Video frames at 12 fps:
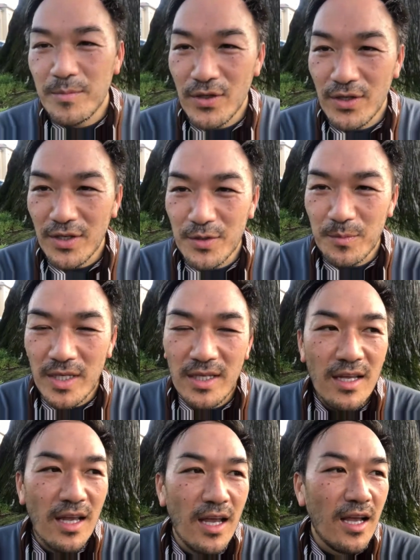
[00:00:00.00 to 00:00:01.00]
bird hears me.
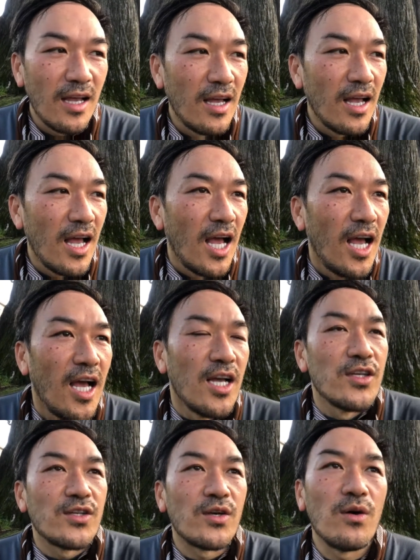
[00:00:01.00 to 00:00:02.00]

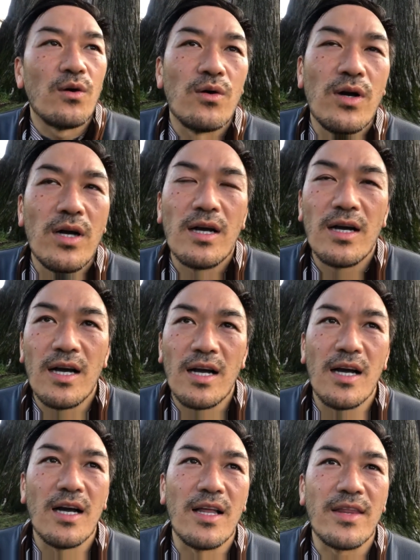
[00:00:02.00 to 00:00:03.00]
So
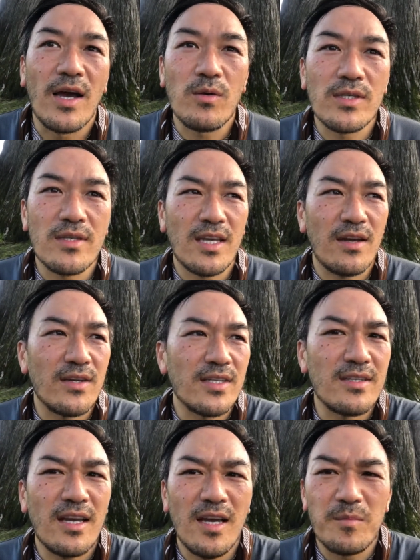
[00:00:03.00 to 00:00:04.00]
that was the
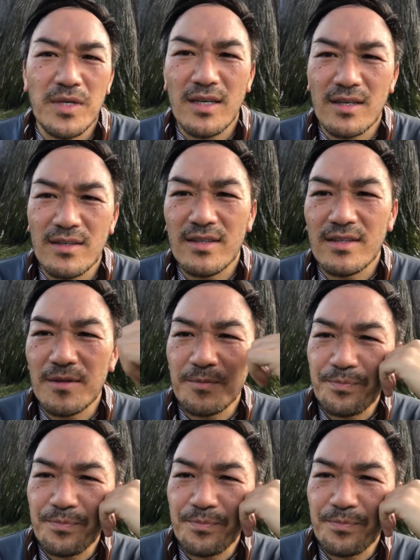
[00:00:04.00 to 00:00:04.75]
scariest time because